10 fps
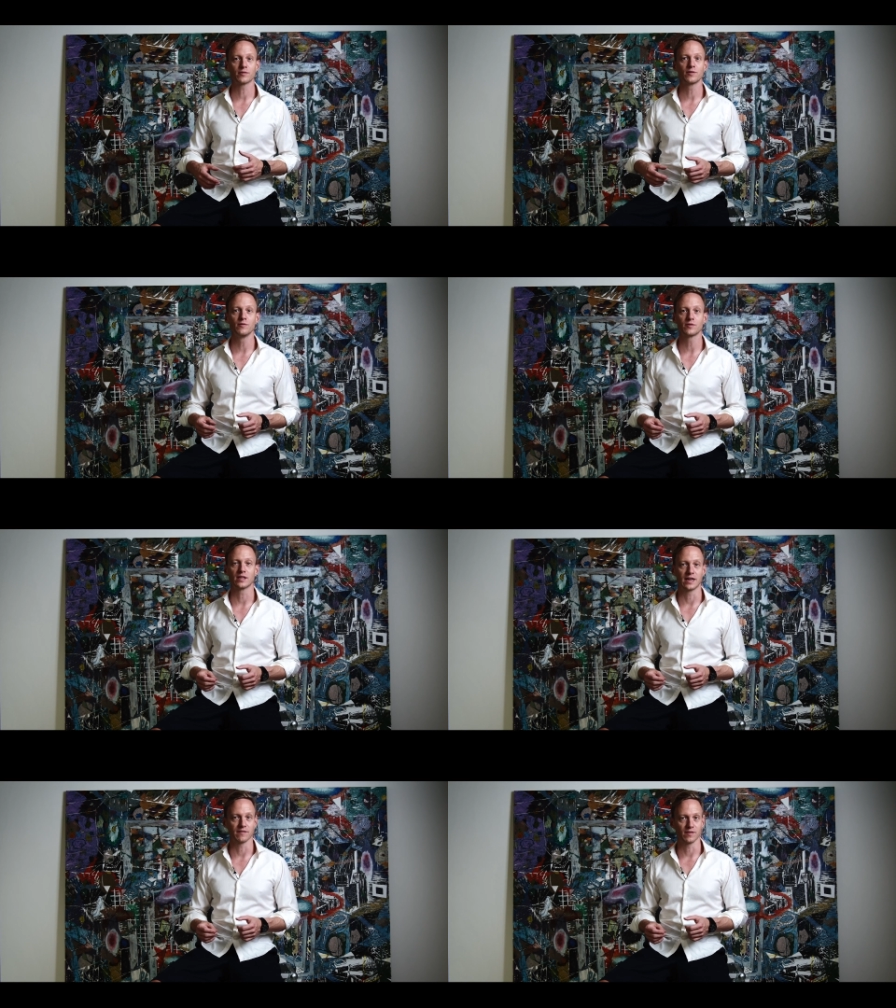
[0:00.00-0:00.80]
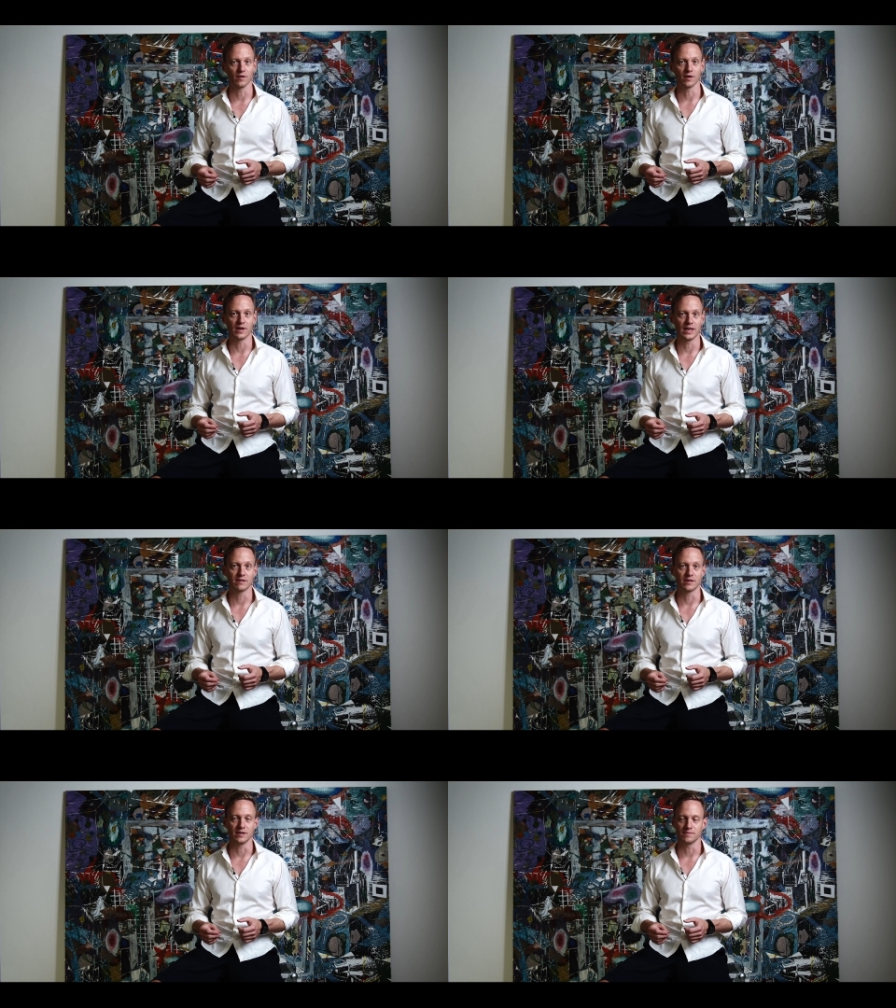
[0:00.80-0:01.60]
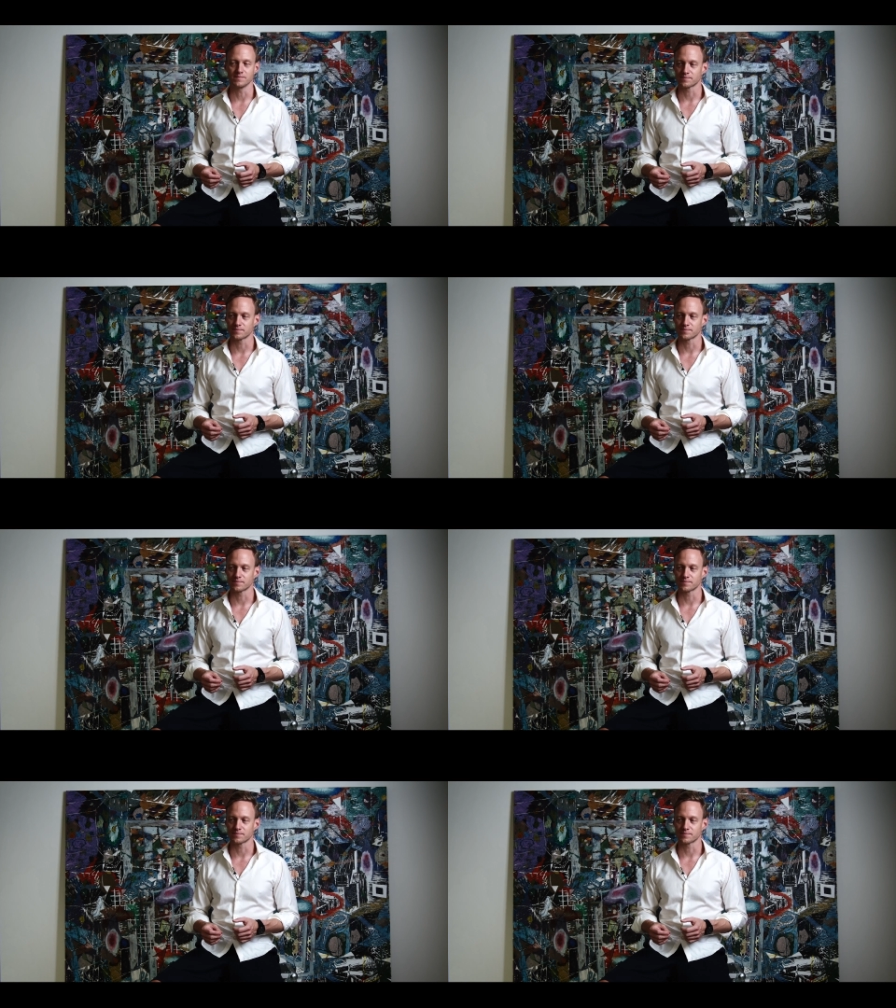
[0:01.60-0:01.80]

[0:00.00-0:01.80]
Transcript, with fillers: also use a lot of, lot of energy.